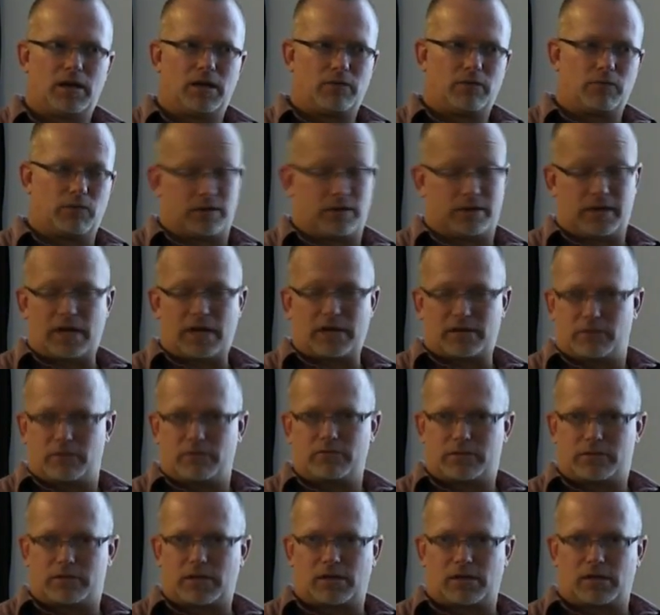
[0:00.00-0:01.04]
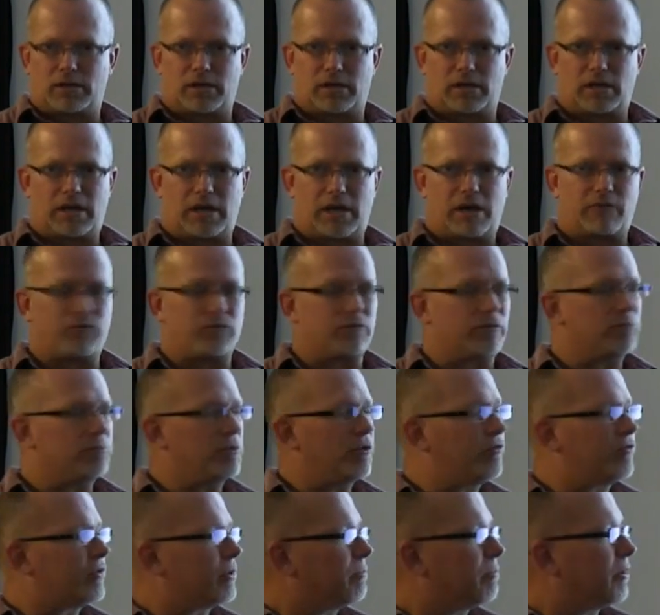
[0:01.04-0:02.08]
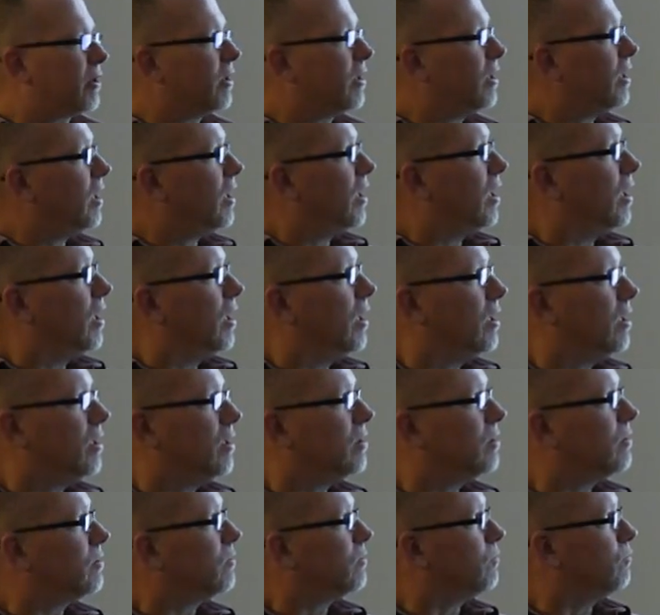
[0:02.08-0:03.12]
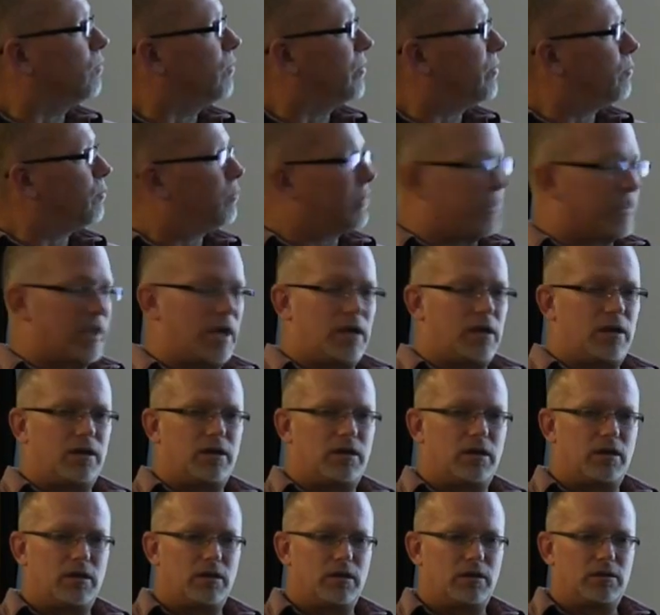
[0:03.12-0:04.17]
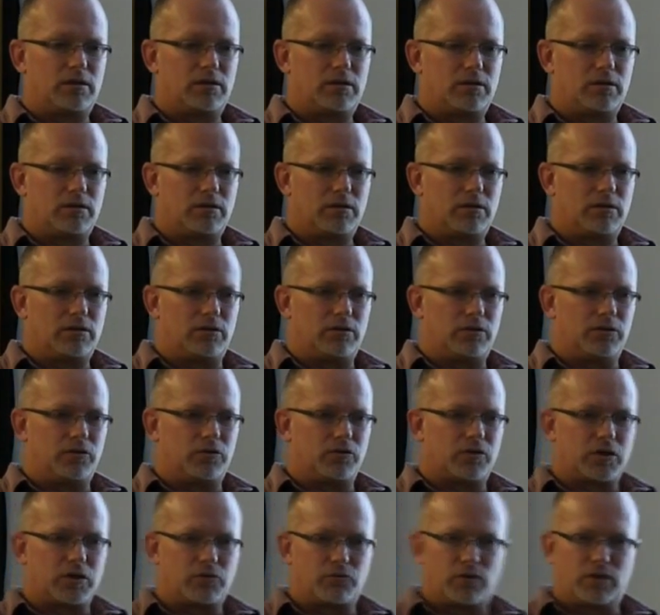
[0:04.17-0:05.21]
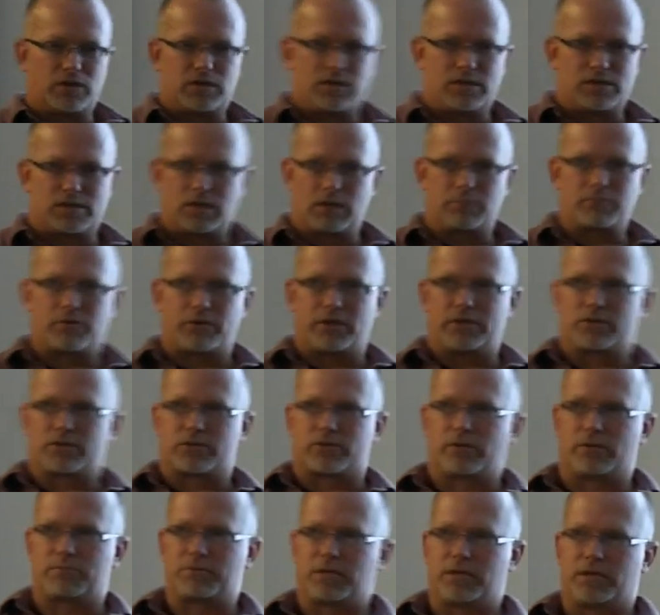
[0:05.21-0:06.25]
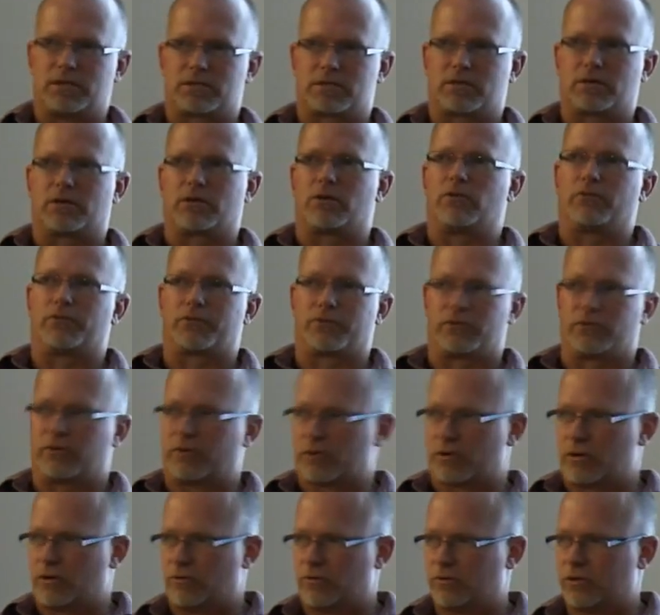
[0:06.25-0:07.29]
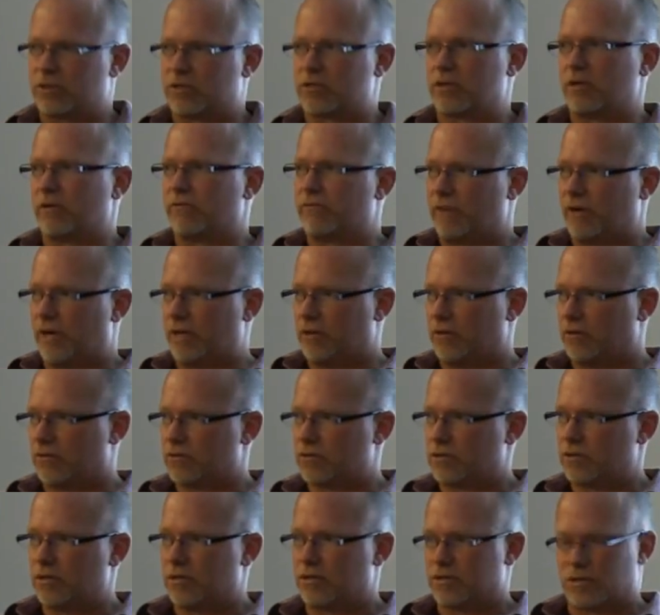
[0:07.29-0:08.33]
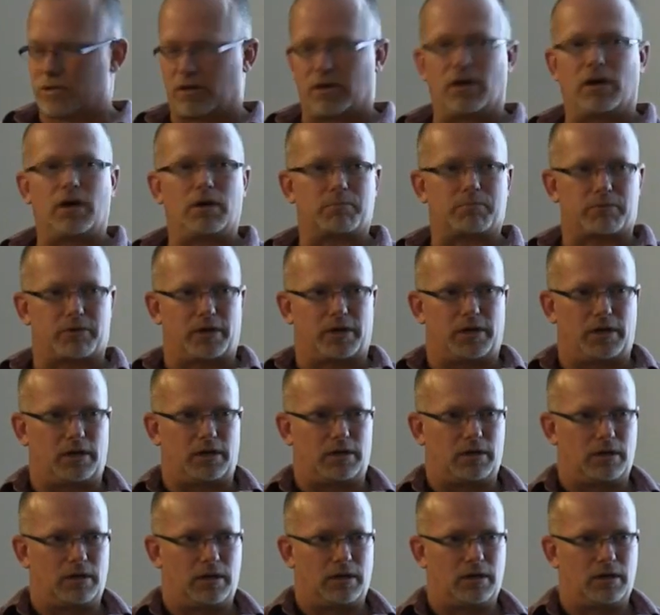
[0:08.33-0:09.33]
Well, not technically, they haven't removed it, but with with that, you can run these upgrade scripts, and it's going to go through your code and it's going to find those and it's going to upgrade it.